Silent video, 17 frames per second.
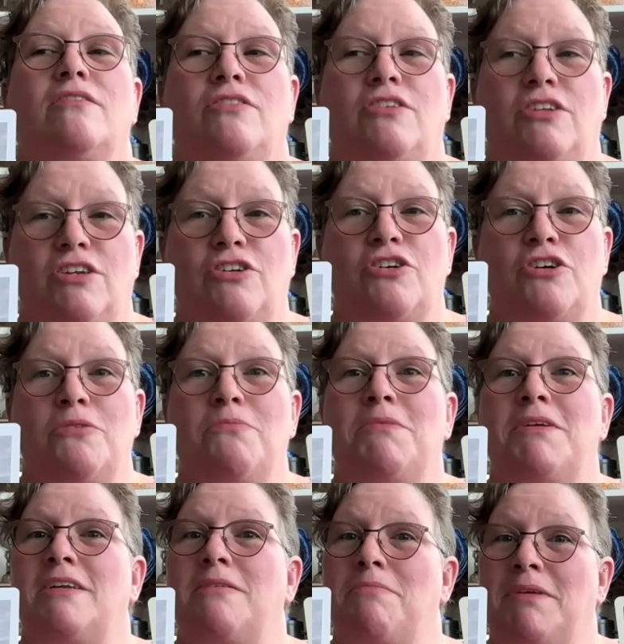
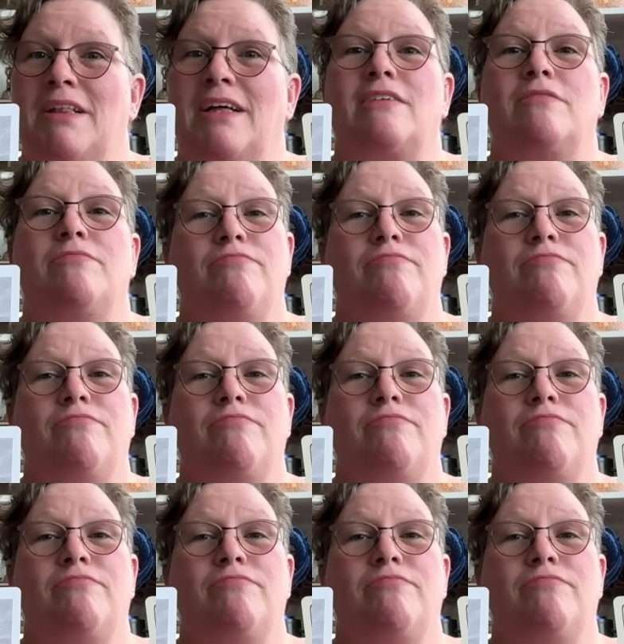determined and be like,